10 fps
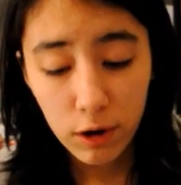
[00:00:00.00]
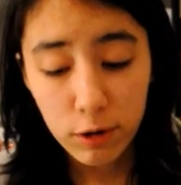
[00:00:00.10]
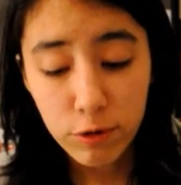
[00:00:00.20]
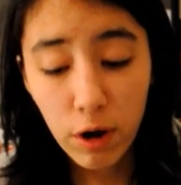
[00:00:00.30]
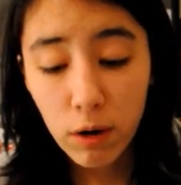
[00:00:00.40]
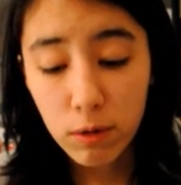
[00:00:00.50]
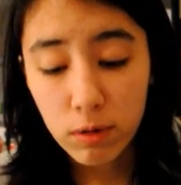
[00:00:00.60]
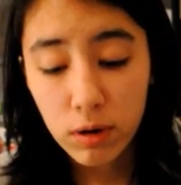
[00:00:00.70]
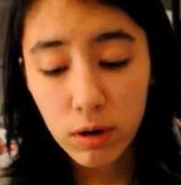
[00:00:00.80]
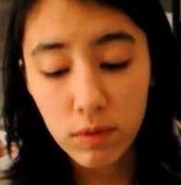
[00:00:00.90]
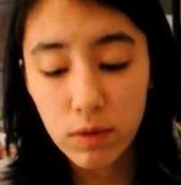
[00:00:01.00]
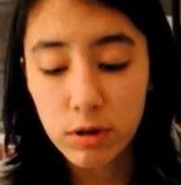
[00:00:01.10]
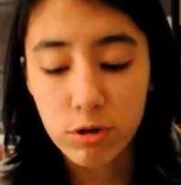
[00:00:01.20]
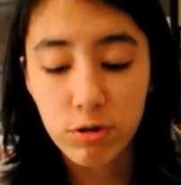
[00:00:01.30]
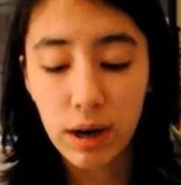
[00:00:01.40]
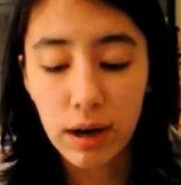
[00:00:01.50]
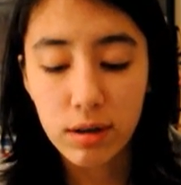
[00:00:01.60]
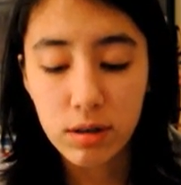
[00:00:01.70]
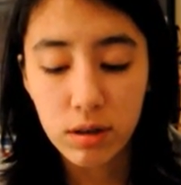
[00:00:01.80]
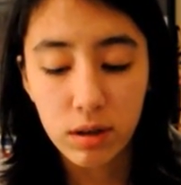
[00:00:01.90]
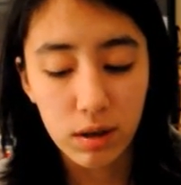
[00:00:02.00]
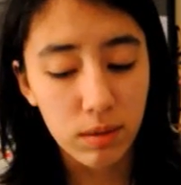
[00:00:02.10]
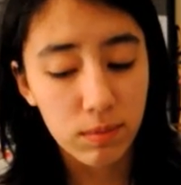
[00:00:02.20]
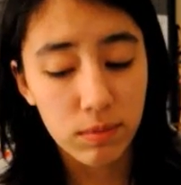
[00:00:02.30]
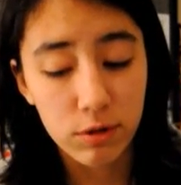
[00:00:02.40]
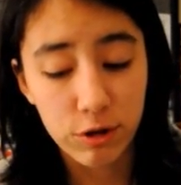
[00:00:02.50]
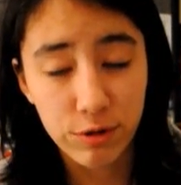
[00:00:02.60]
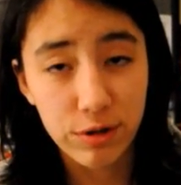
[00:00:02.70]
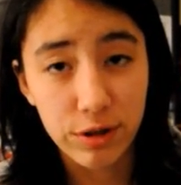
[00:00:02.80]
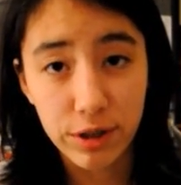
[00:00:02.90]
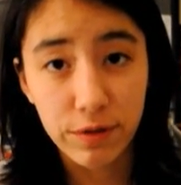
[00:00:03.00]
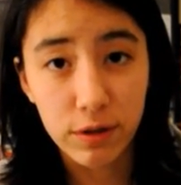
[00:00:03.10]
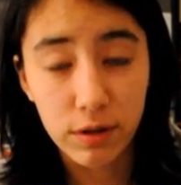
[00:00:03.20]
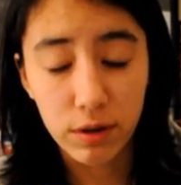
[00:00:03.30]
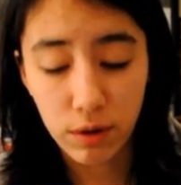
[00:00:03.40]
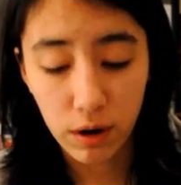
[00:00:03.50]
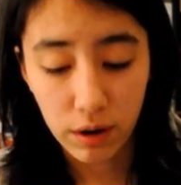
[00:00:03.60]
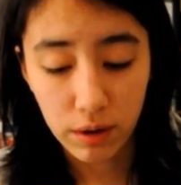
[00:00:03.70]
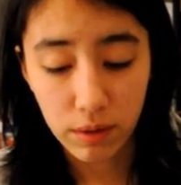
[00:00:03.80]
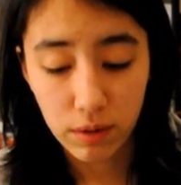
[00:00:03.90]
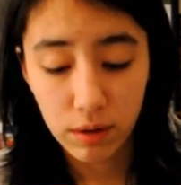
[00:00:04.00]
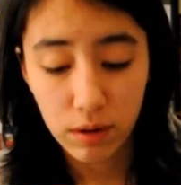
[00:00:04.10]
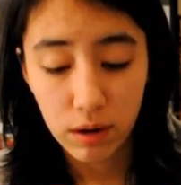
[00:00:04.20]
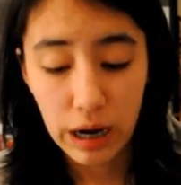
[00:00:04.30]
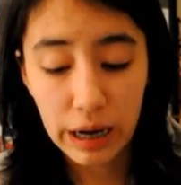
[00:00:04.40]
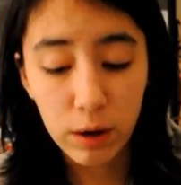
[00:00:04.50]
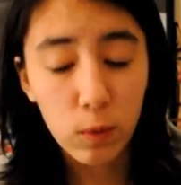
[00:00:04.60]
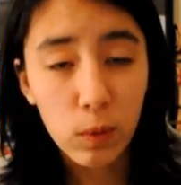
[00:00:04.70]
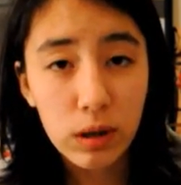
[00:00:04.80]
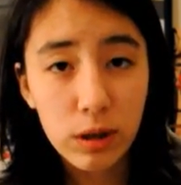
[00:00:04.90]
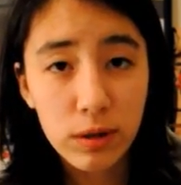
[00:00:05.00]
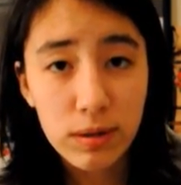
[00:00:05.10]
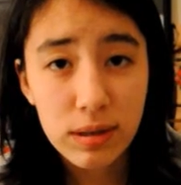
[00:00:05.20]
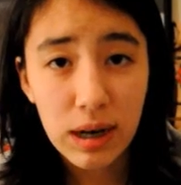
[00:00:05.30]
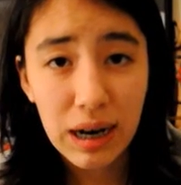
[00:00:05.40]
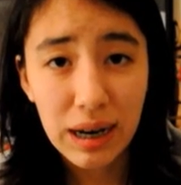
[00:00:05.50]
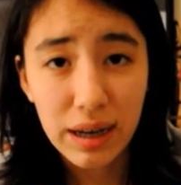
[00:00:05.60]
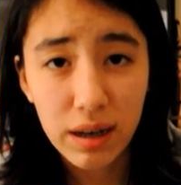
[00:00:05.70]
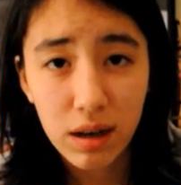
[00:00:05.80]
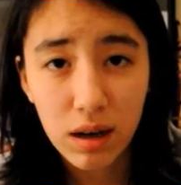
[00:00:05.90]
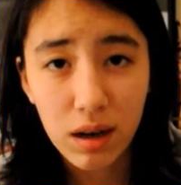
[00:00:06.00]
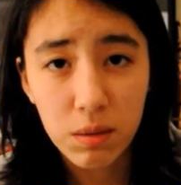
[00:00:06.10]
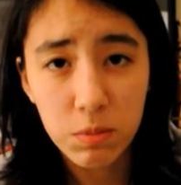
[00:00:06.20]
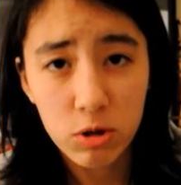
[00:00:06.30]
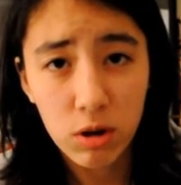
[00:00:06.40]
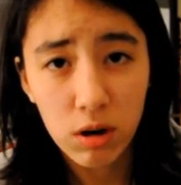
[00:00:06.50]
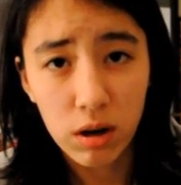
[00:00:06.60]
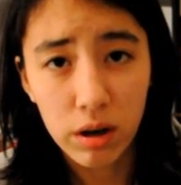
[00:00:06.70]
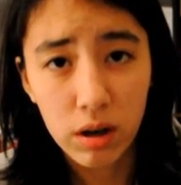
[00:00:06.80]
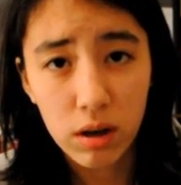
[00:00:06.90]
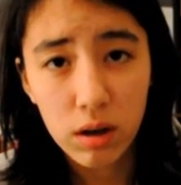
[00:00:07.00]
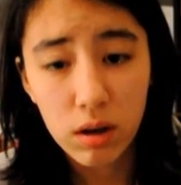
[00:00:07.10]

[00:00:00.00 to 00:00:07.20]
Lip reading: No, her voice cracked. Yep, she was definitely crying. I don't want you to die. I'm sorry.